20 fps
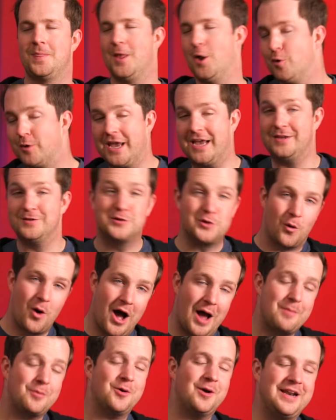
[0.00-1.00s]
Okay, so
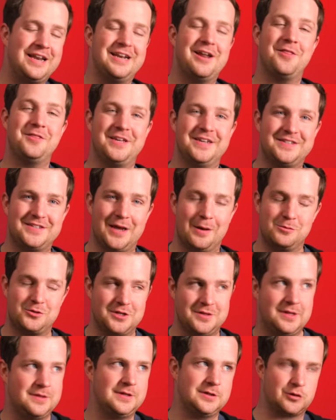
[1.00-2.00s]
operating on the
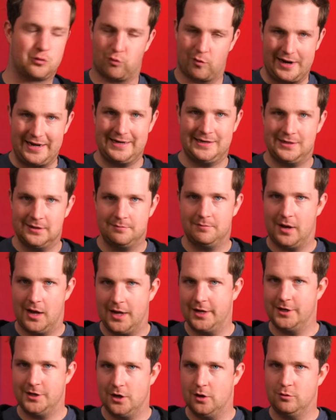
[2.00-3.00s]
assumption that this random
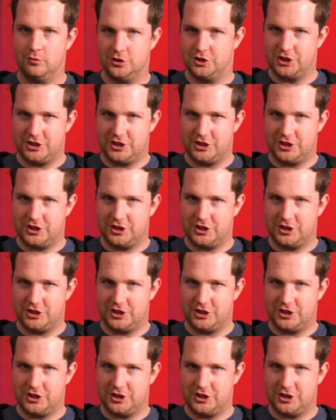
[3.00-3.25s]
unknown